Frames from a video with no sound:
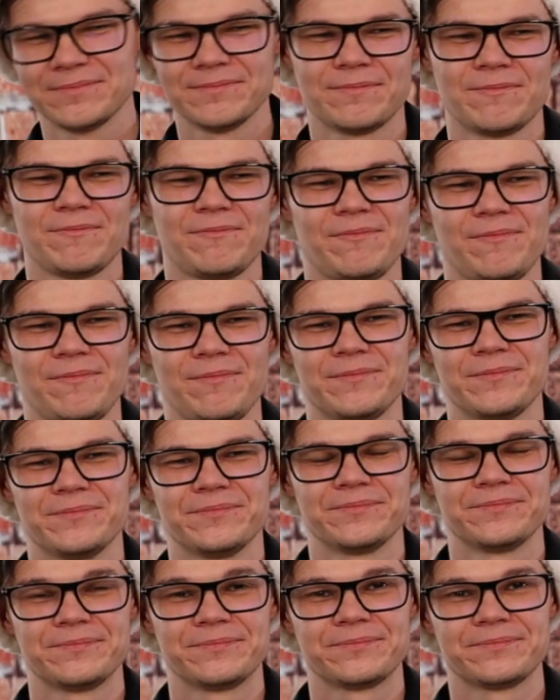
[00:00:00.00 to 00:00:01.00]

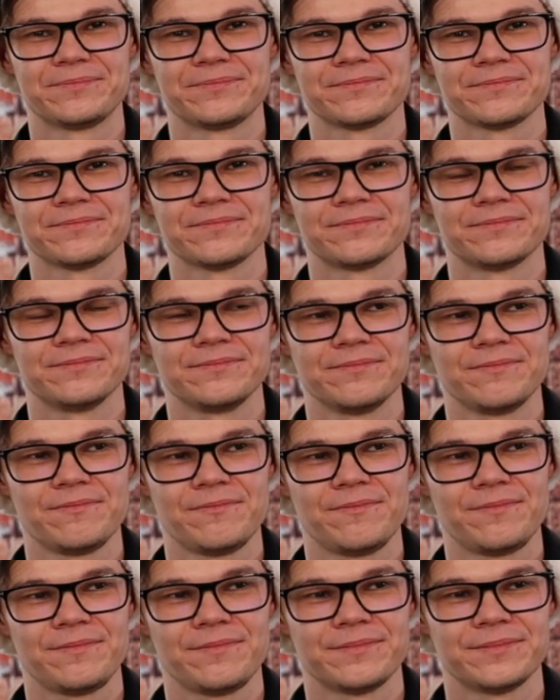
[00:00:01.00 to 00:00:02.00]

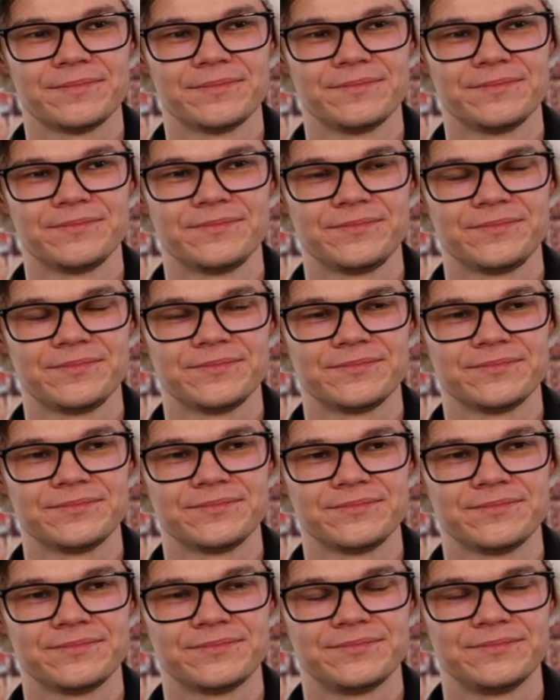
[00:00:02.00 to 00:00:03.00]

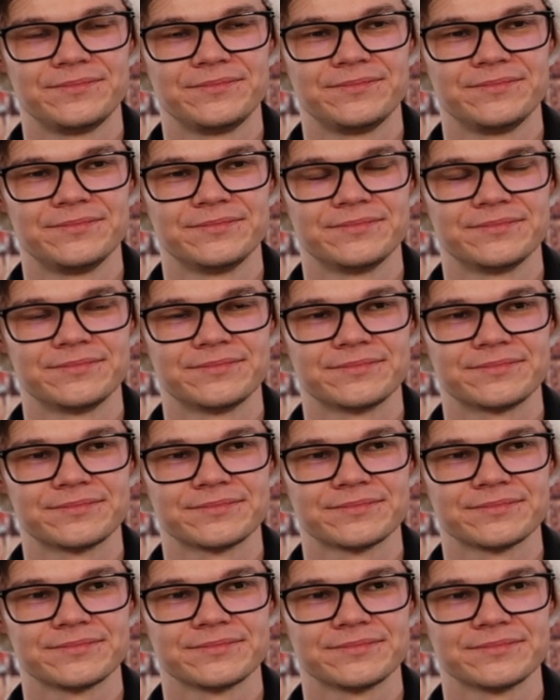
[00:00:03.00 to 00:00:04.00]

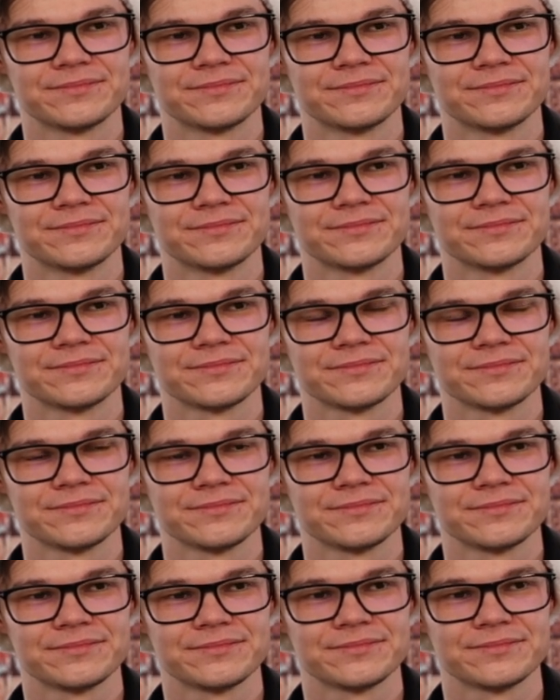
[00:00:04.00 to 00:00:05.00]

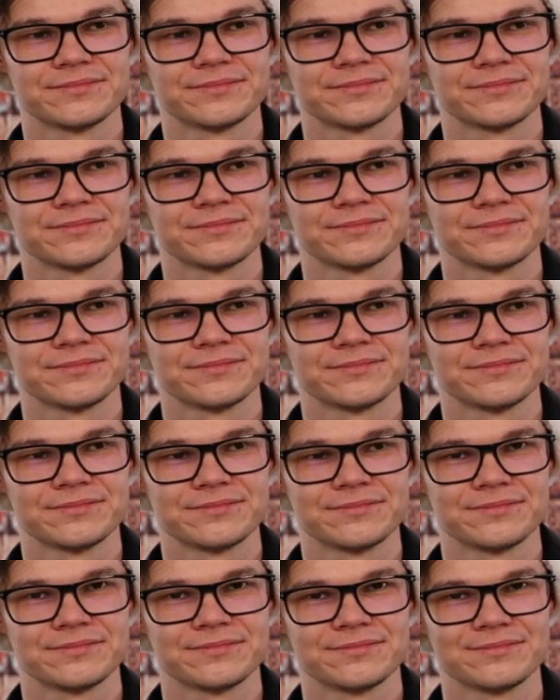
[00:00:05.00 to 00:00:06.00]

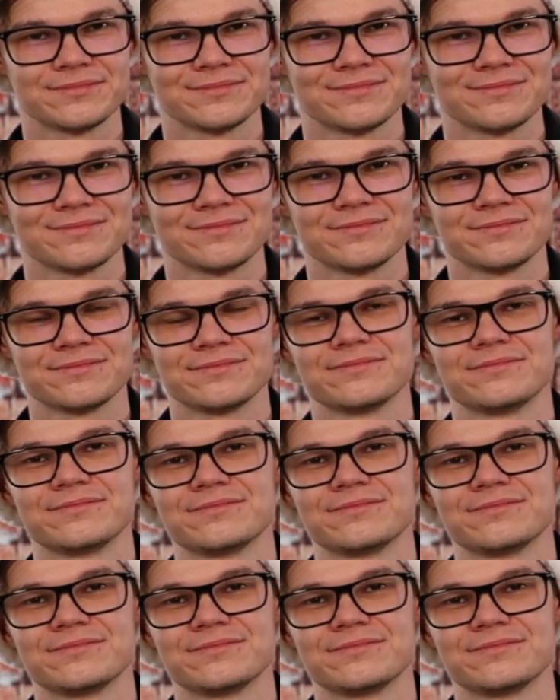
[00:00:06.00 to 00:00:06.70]
[no speech]